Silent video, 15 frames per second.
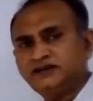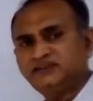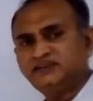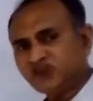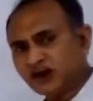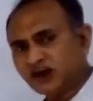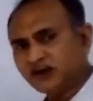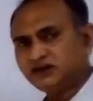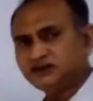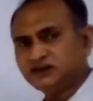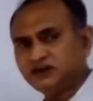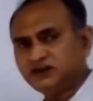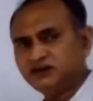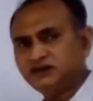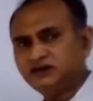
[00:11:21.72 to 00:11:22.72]
Check it.
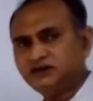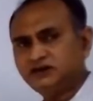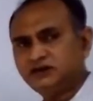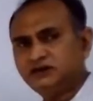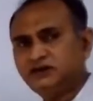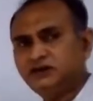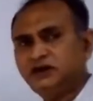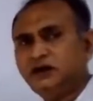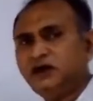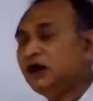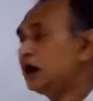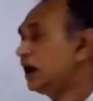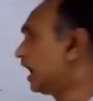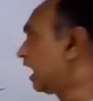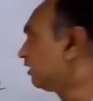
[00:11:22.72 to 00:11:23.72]

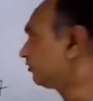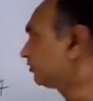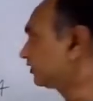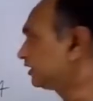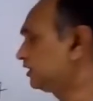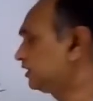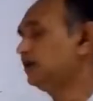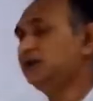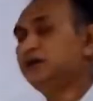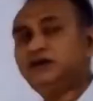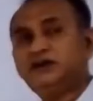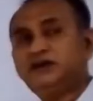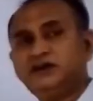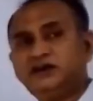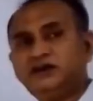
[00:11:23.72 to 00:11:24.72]
After
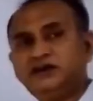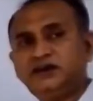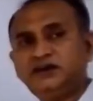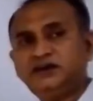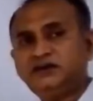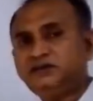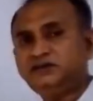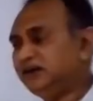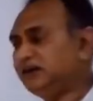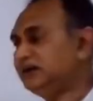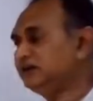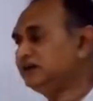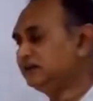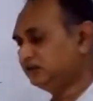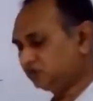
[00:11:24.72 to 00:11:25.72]

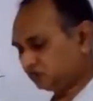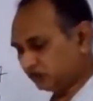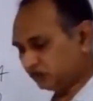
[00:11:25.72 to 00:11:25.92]
seeing these two